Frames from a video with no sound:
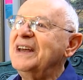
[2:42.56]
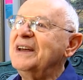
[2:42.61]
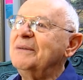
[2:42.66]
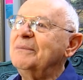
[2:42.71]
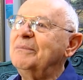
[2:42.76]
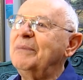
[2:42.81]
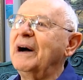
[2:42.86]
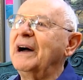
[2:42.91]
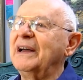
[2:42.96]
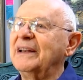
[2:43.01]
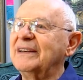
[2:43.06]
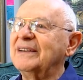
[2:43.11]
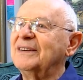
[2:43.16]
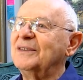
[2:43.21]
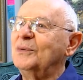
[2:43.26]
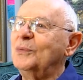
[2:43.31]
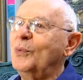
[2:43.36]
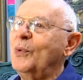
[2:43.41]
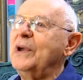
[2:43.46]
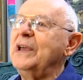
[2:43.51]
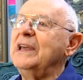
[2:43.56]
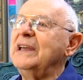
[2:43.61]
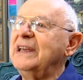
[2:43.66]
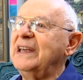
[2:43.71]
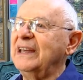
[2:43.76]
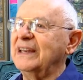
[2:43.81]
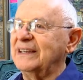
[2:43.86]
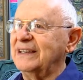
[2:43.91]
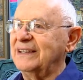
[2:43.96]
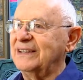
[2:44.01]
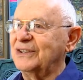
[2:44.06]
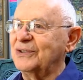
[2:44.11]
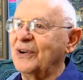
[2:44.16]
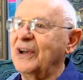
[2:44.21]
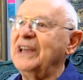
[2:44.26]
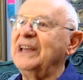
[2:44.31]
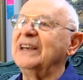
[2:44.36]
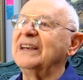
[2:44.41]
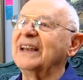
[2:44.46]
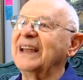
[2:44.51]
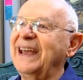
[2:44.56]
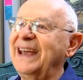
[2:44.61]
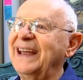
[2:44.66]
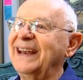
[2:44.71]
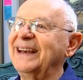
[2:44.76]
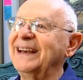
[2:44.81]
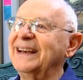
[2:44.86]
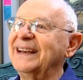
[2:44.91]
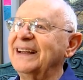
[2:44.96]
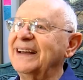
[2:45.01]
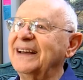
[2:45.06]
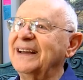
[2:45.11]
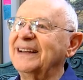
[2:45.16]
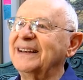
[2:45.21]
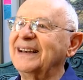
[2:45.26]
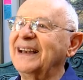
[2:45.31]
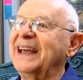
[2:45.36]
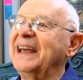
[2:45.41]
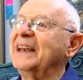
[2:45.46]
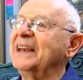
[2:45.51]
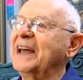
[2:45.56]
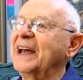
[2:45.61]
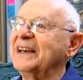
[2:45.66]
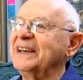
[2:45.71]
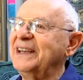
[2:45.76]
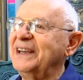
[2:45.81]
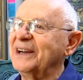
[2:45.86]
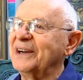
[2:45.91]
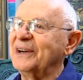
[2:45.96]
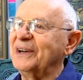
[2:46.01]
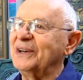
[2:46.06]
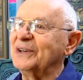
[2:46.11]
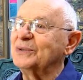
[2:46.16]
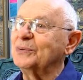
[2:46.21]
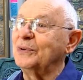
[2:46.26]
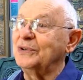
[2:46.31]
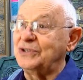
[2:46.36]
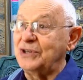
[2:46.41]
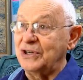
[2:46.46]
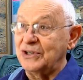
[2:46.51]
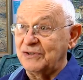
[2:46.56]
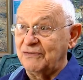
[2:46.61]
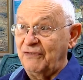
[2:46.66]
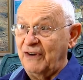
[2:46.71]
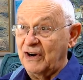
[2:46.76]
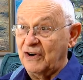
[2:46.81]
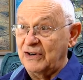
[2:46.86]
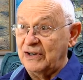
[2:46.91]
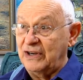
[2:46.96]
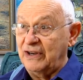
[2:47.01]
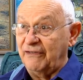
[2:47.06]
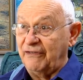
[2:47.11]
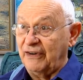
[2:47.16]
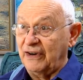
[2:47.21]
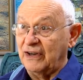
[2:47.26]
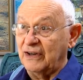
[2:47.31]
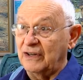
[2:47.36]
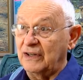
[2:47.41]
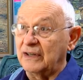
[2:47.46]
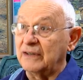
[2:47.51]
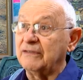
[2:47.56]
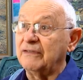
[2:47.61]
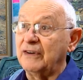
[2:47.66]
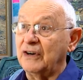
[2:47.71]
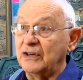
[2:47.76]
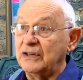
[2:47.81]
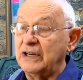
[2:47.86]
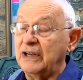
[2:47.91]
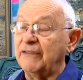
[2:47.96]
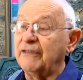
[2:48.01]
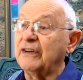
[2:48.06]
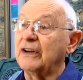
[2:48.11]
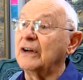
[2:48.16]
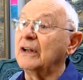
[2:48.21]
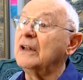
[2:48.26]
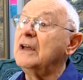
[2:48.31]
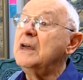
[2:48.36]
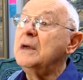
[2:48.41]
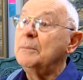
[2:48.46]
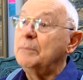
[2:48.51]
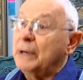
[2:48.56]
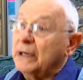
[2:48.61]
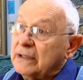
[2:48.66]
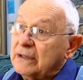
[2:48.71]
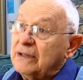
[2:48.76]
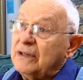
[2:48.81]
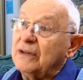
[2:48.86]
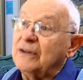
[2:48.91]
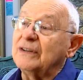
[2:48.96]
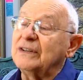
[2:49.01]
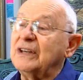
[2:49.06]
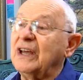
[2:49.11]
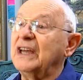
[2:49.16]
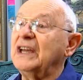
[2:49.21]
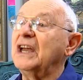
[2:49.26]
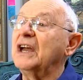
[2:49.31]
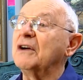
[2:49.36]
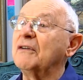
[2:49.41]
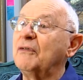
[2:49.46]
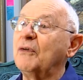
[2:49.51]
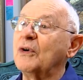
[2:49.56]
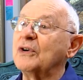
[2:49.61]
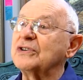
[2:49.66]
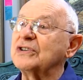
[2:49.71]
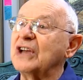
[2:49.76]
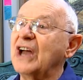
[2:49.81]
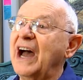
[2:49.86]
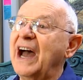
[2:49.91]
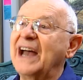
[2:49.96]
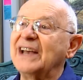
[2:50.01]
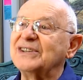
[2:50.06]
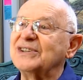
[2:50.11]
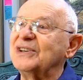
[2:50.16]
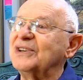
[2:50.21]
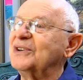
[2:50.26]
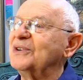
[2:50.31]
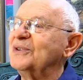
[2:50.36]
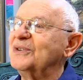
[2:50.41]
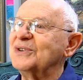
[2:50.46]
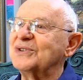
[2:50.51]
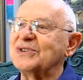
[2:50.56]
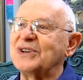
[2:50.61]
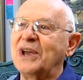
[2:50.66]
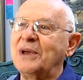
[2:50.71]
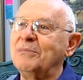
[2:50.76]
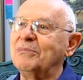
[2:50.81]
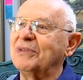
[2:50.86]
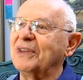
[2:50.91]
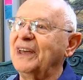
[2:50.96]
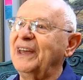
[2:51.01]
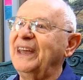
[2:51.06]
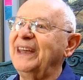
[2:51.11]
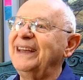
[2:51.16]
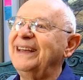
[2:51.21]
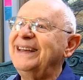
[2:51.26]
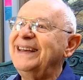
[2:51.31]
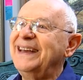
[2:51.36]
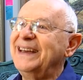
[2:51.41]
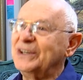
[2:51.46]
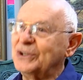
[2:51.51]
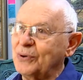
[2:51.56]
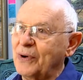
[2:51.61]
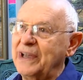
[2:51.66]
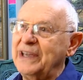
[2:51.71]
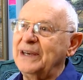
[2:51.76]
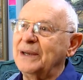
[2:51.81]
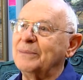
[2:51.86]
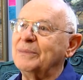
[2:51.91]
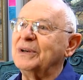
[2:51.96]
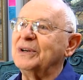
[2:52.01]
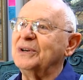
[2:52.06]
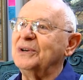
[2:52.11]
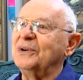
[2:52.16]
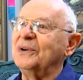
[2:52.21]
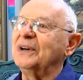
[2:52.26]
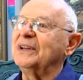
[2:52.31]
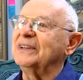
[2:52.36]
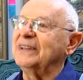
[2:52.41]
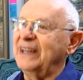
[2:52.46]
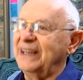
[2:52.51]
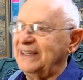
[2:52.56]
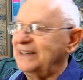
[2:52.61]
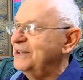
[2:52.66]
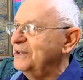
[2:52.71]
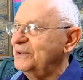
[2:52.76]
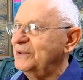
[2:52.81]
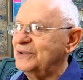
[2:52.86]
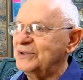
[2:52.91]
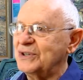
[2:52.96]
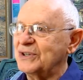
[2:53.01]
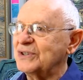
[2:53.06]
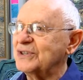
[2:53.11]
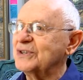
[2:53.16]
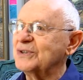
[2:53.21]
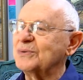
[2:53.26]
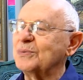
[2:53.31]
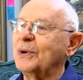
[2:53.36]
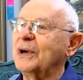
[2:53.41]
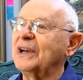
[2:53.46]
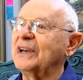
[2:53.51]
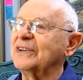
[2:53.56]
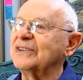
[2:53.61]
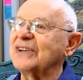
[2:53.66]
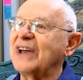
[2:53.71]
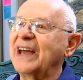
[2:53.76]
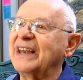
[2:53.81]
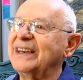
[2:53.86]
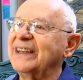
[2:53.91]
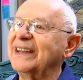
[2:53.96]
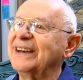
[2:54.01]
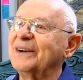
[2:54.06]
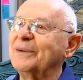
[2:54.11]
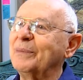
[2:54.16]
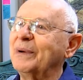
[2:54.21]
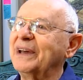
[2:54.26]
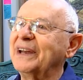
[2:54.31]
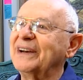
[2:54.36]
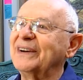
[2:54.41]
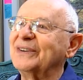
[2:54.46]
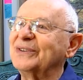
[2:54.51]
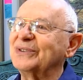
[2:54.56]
But we get trained to land on carriers, which is very difficult, very difficult. But you could take Air Force guys and do the same thing, train them to do it, and they'd do it just as well as I did or better.